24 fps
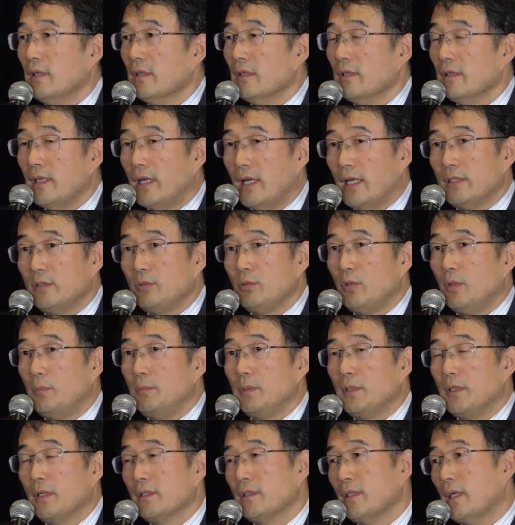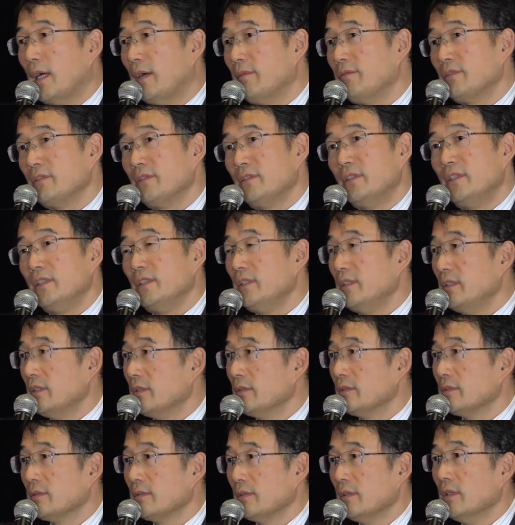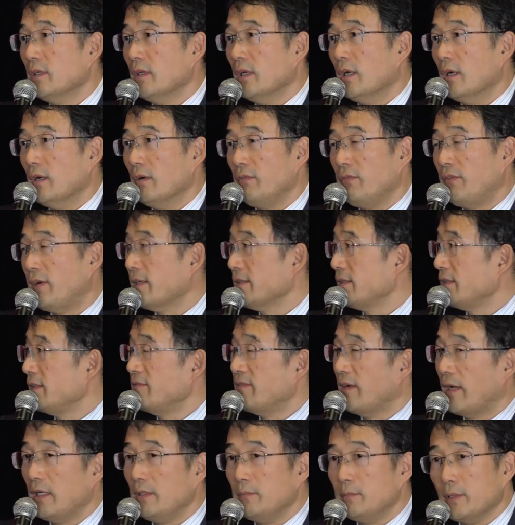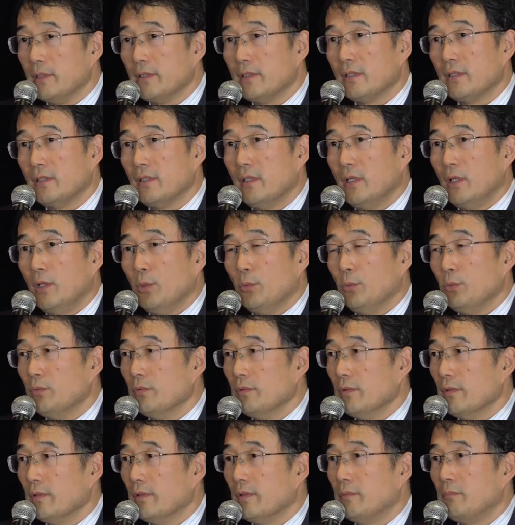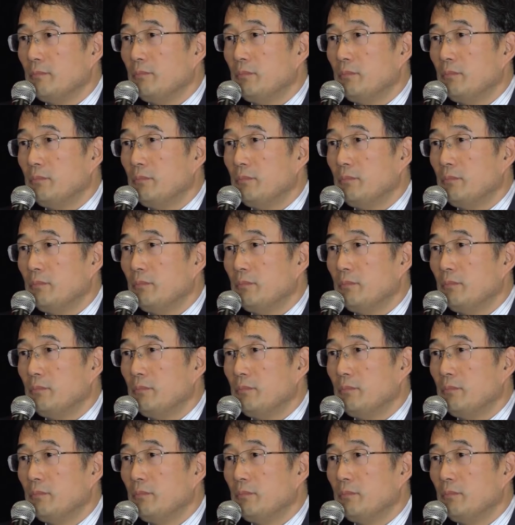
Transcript: That's where, because after 30 years of fast development, the